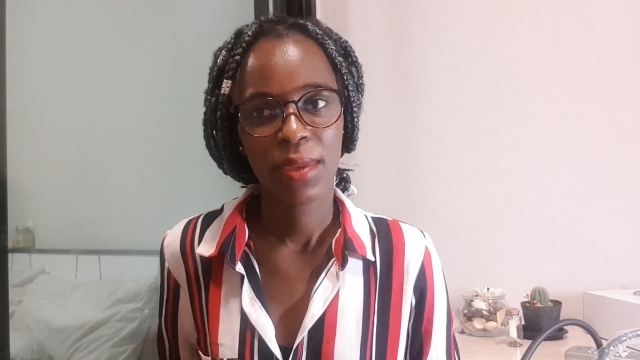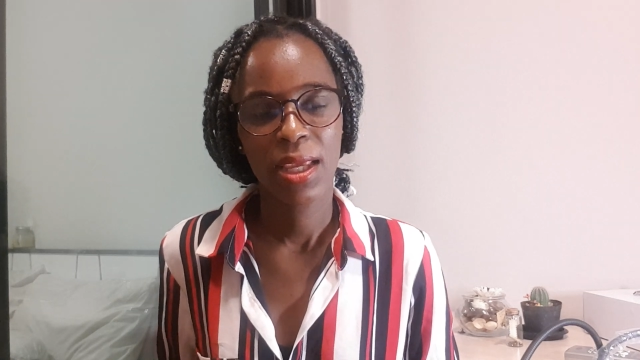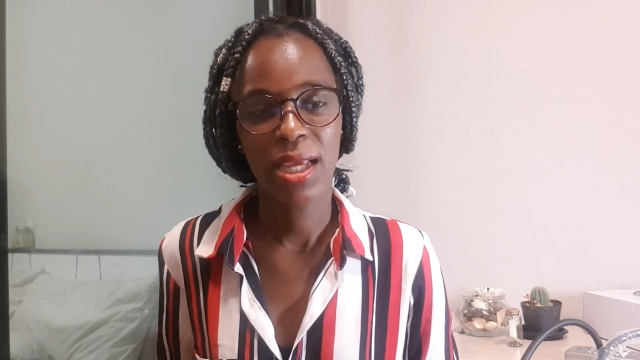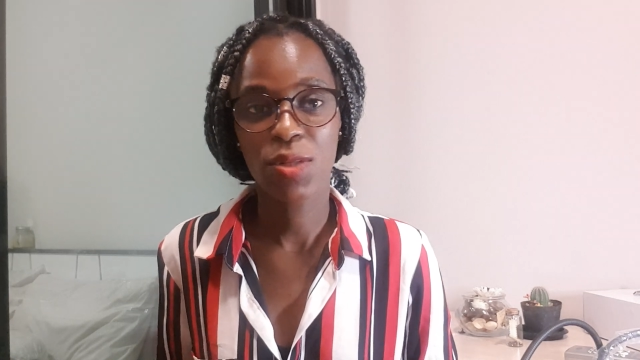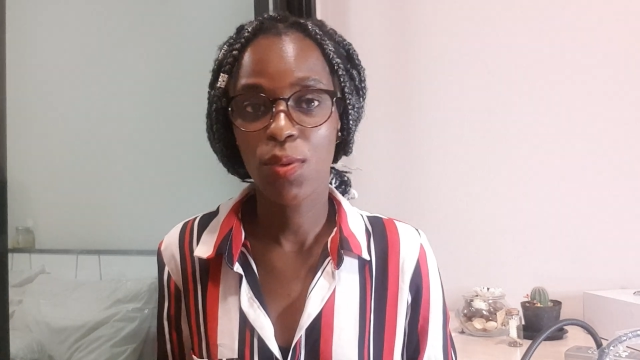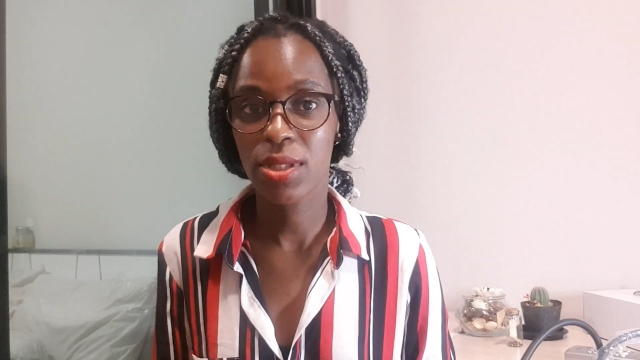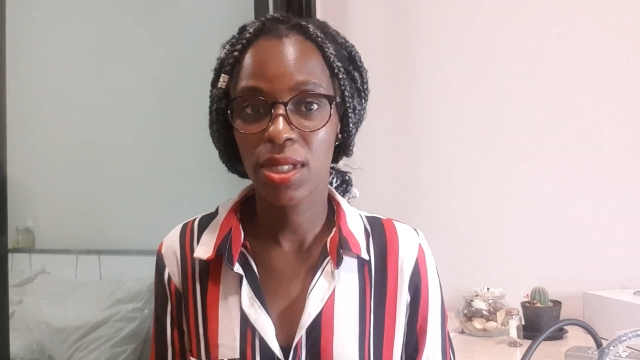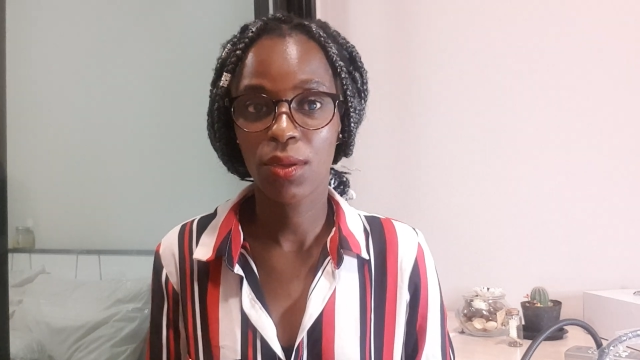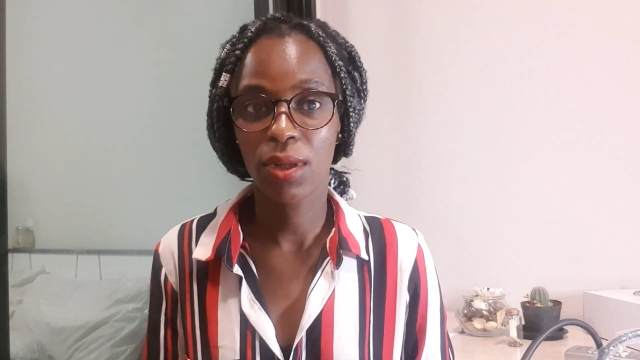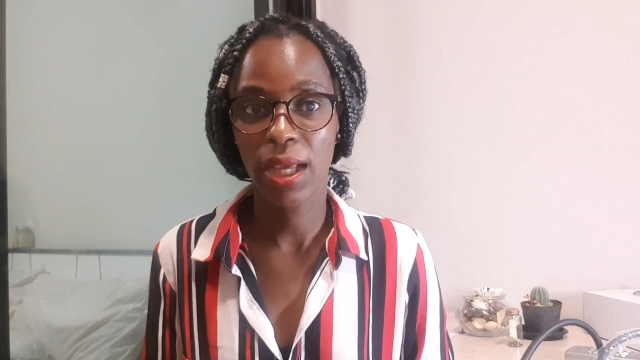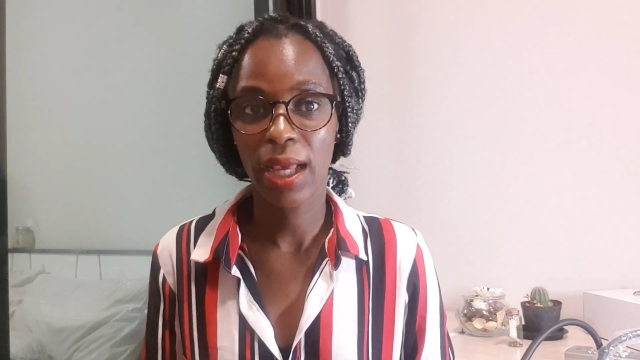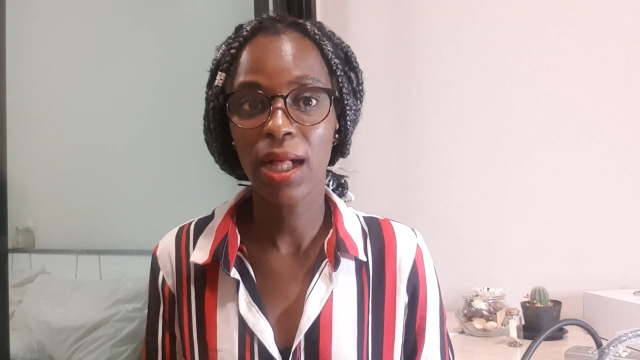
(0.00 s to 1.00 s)
it wasn't
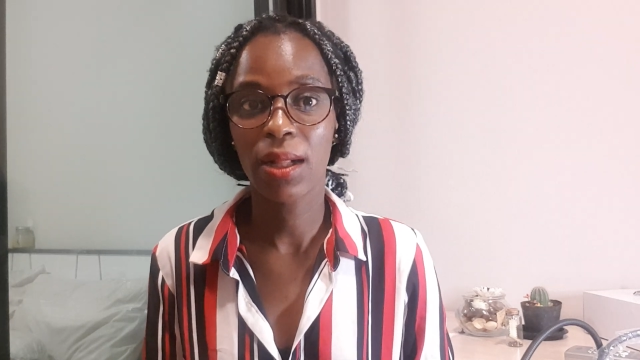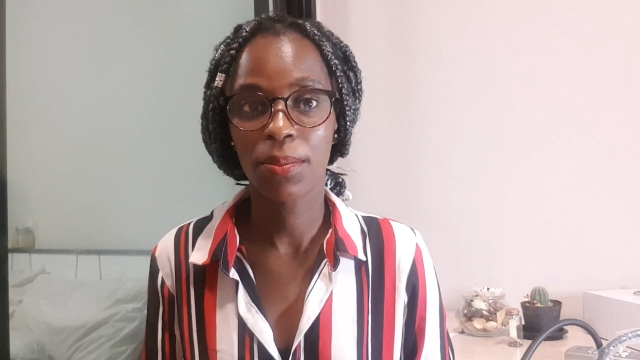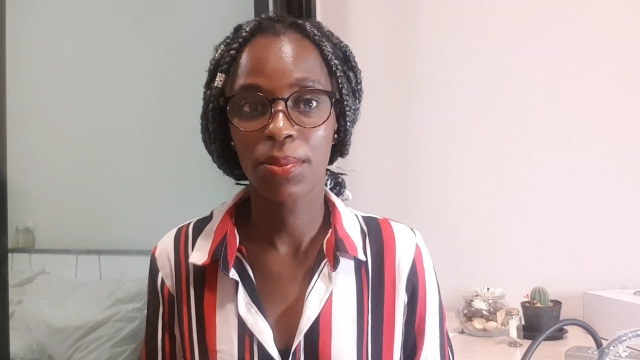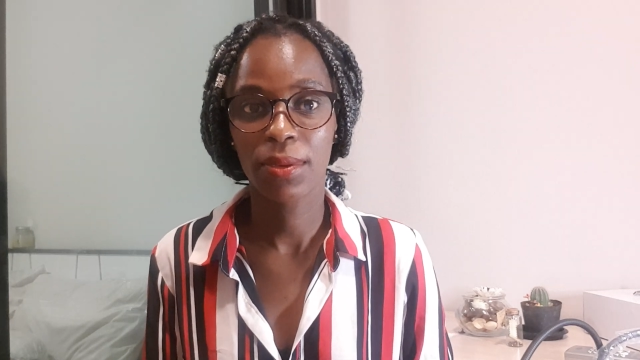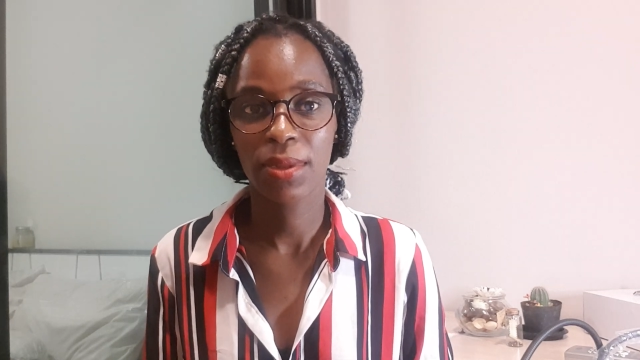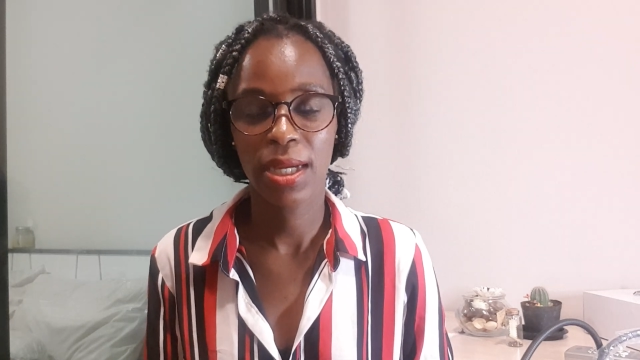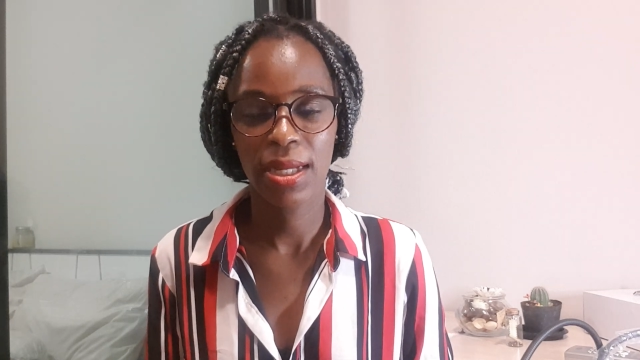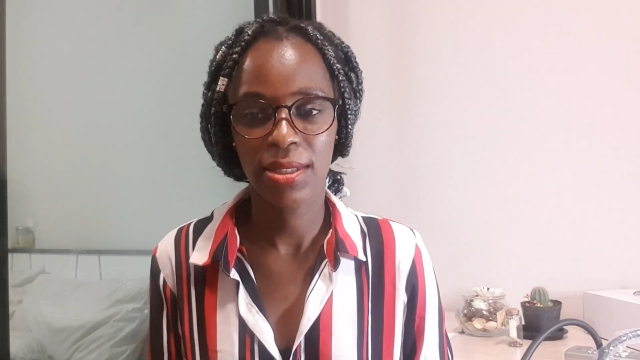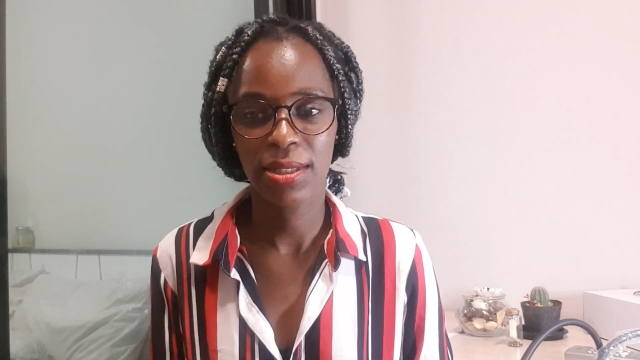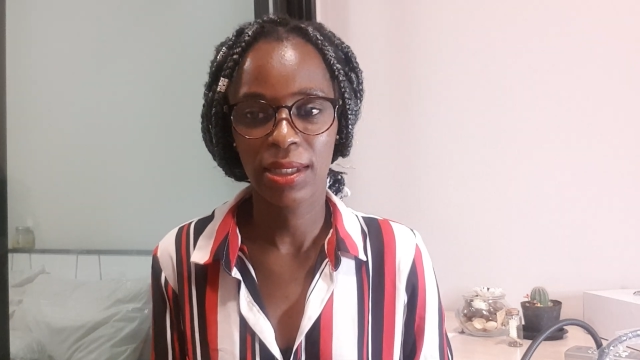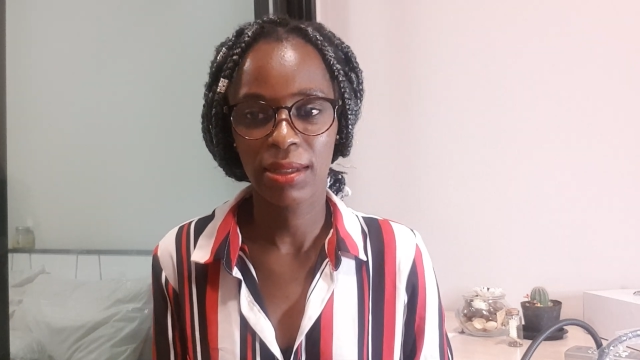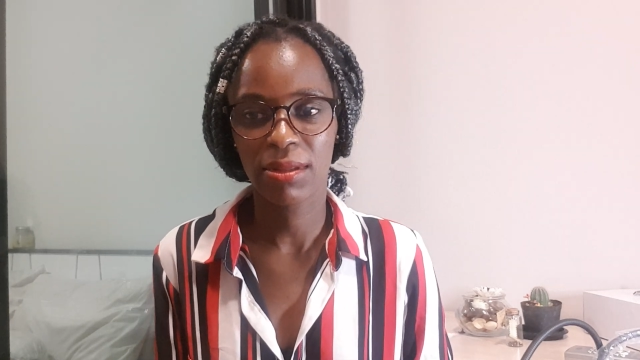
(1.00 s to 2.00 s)
going to help, that
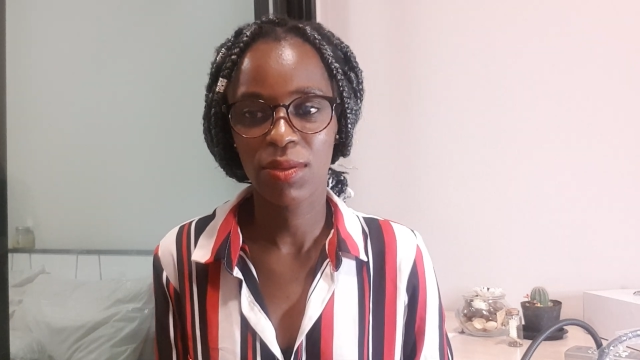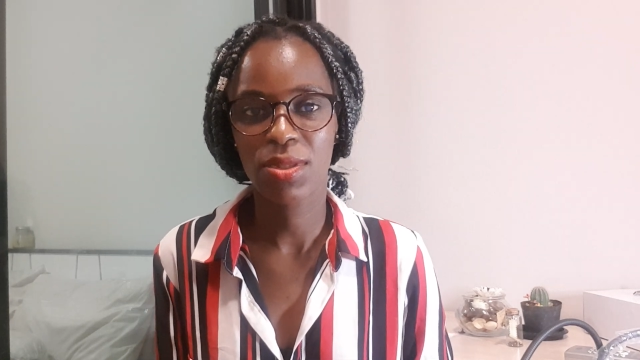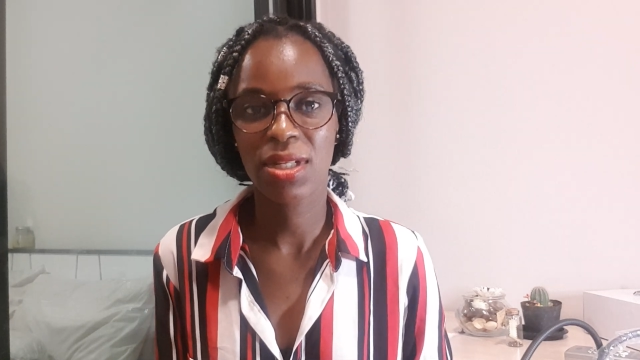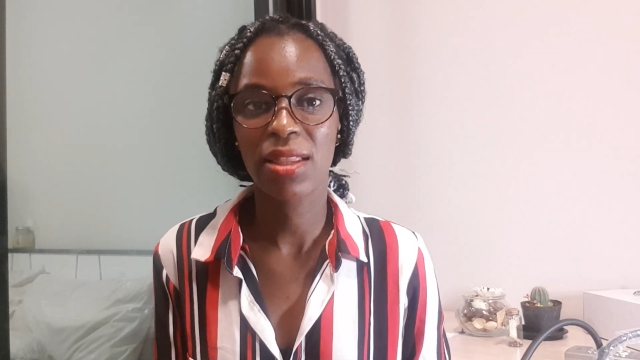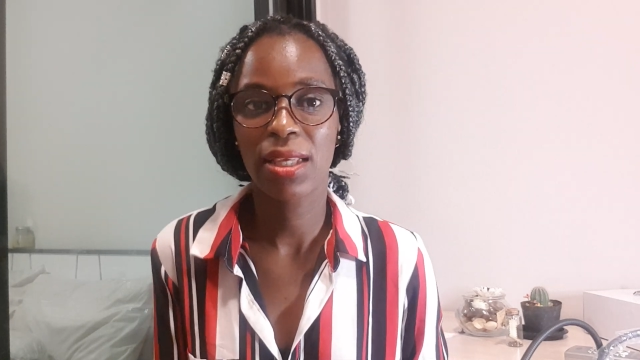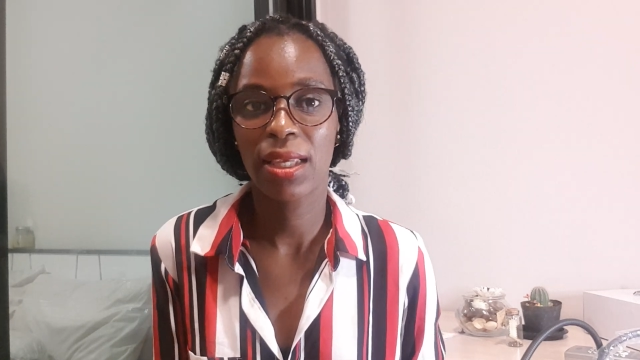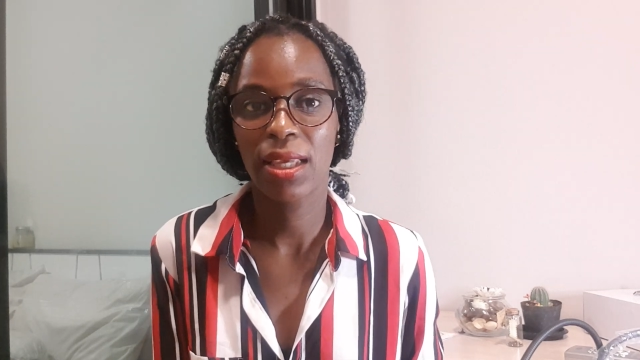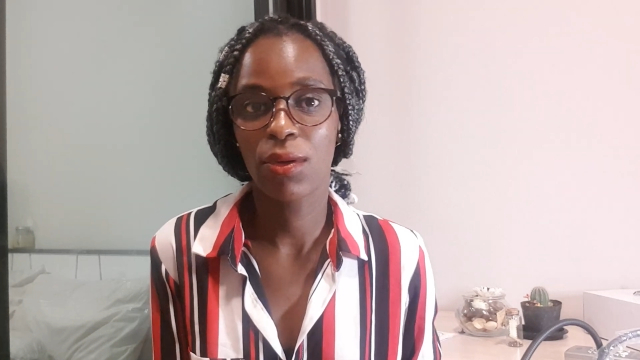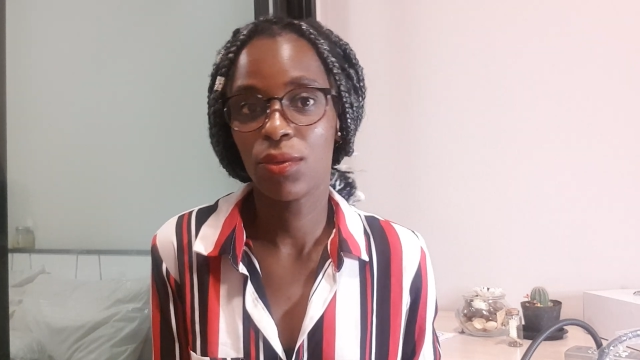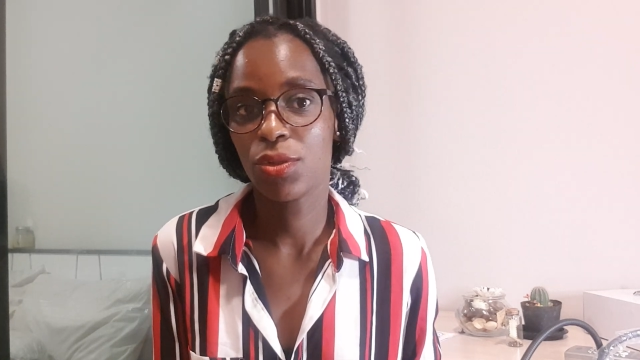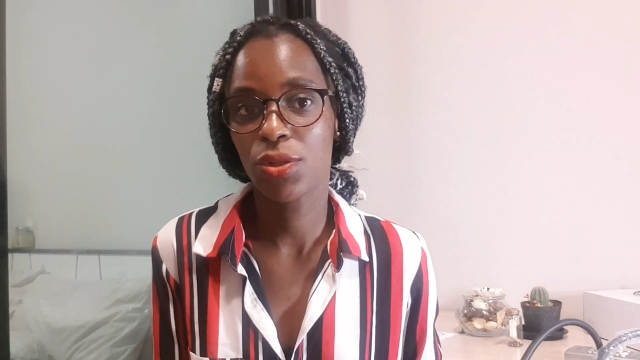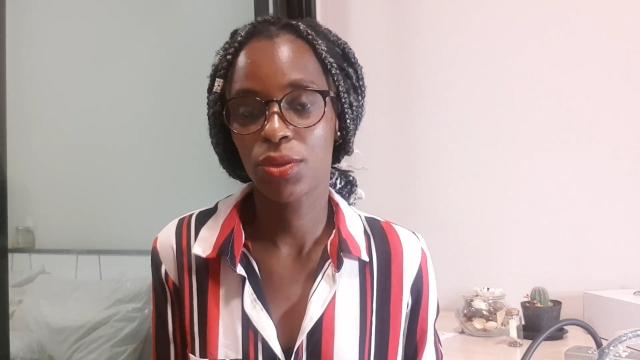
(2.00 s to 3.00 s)
there was nothing he
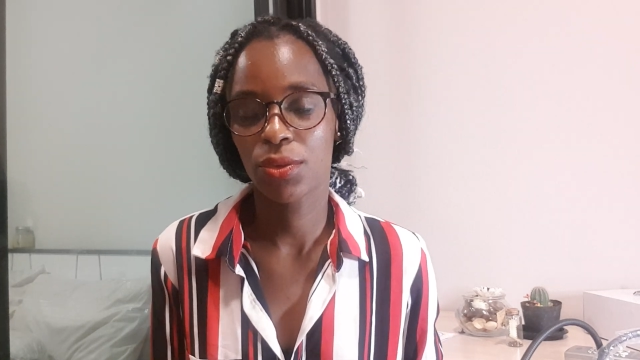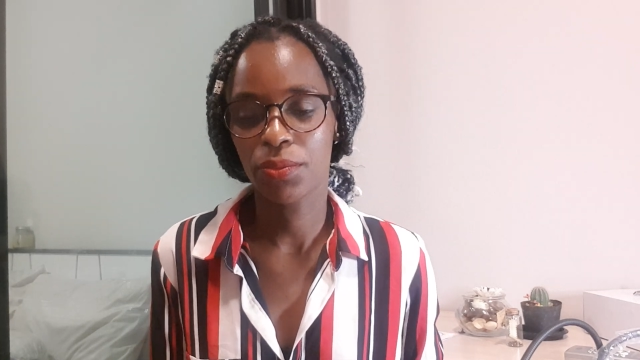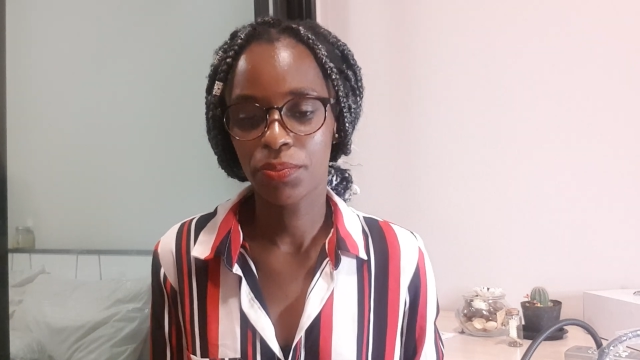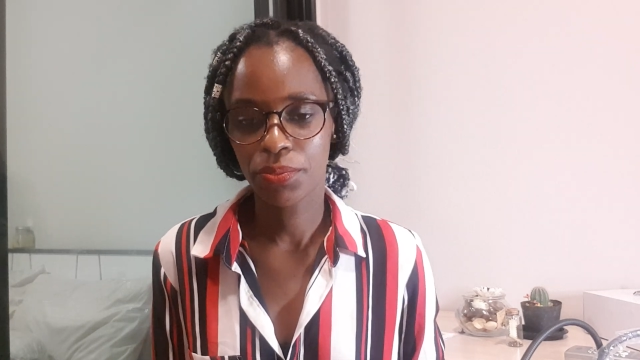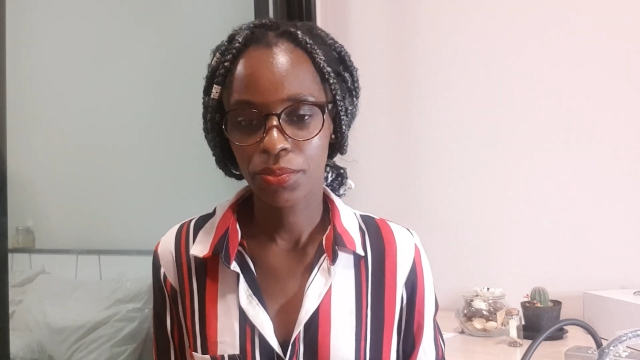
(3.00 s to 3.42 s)
could do.